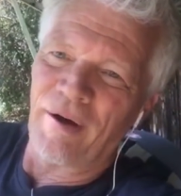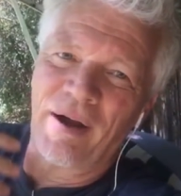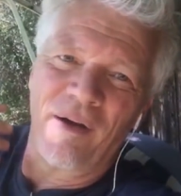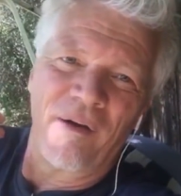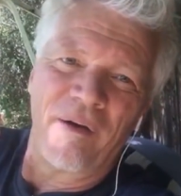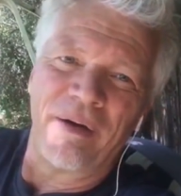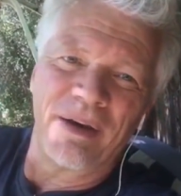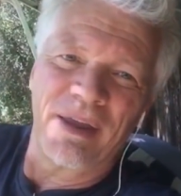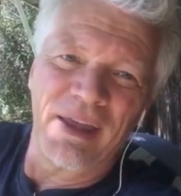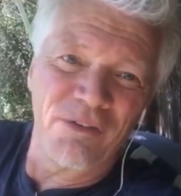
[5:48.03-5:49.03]
Right?
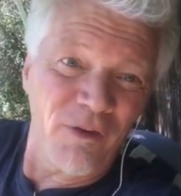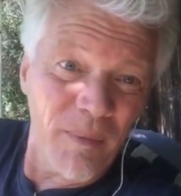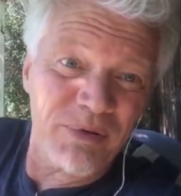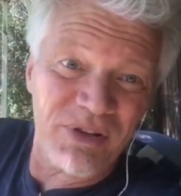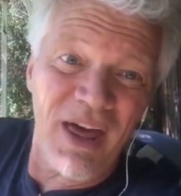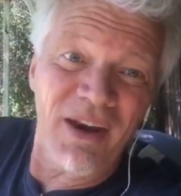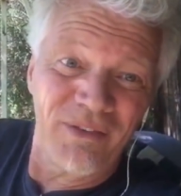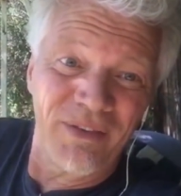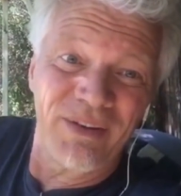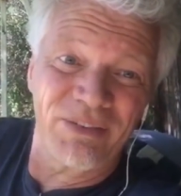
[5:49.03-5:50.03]

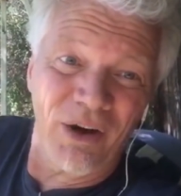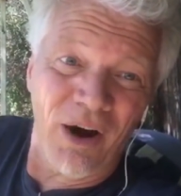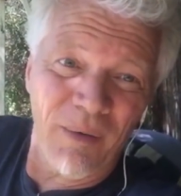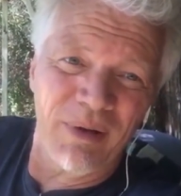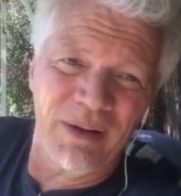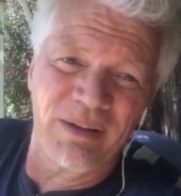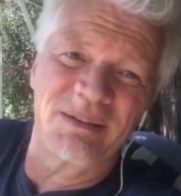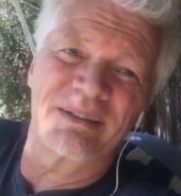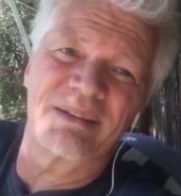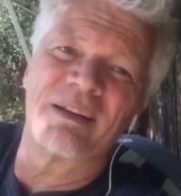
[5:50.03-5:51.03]
85% of it is
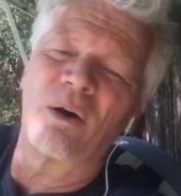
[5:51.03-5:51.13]
garbage